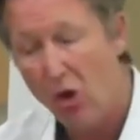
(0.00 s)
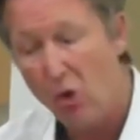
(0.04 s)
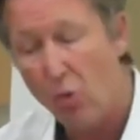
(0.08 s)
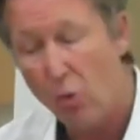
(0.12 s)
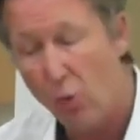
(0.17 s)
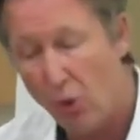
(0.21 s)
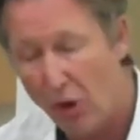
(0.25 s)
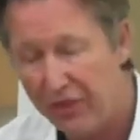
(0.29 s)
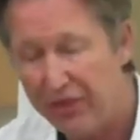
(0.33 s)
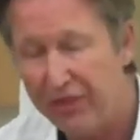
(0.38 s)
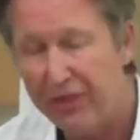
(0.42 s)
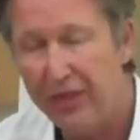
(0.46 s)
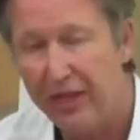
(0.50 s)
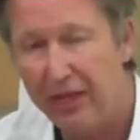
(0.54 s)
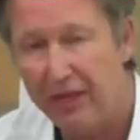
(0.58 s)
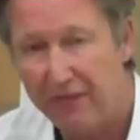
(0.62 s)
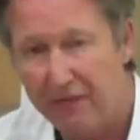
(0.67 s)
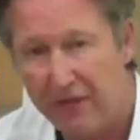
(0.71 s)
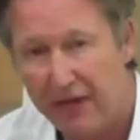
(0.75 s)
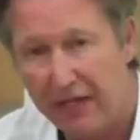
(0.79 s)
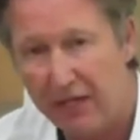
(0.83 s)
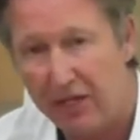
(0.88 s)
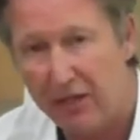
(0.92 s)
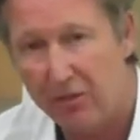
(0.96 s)
what their
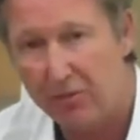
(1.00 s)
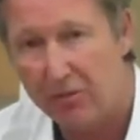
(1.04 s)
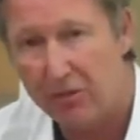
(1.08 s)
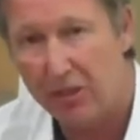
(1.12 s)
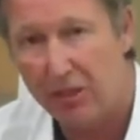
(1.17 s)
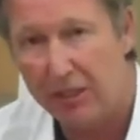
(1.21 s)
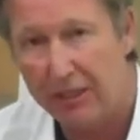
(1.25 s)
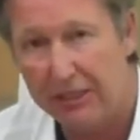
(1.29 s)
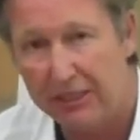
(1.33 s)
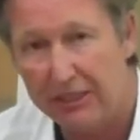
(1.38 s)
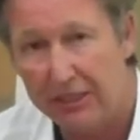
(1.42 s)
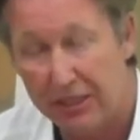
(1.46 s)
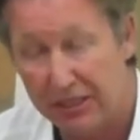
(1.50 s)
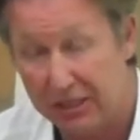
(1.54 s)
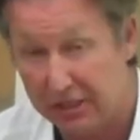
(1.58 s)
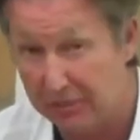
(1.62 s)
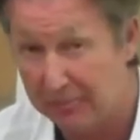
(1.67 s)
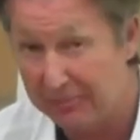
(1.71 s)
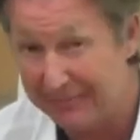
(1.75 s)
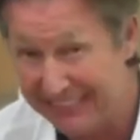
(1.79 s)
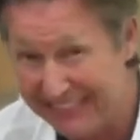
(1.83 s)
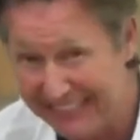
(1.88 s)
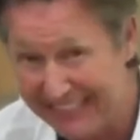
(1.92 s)
vacuum cleaning system